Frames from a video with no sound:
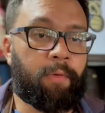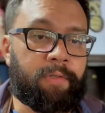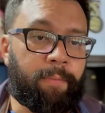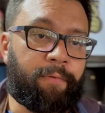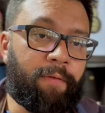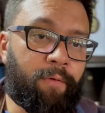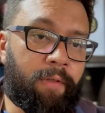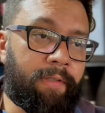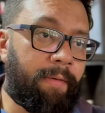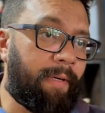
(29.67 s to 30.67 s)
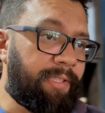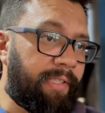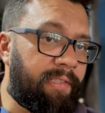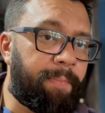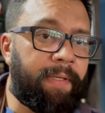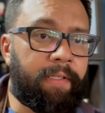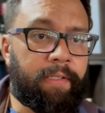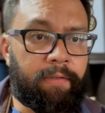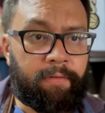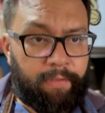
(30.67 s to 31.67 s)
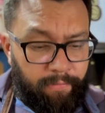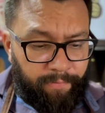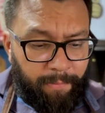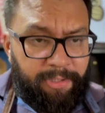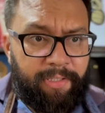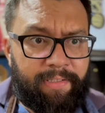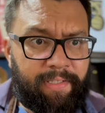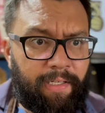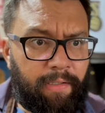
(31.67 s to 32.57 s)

please. There are more people waiting, so can we hurry this up?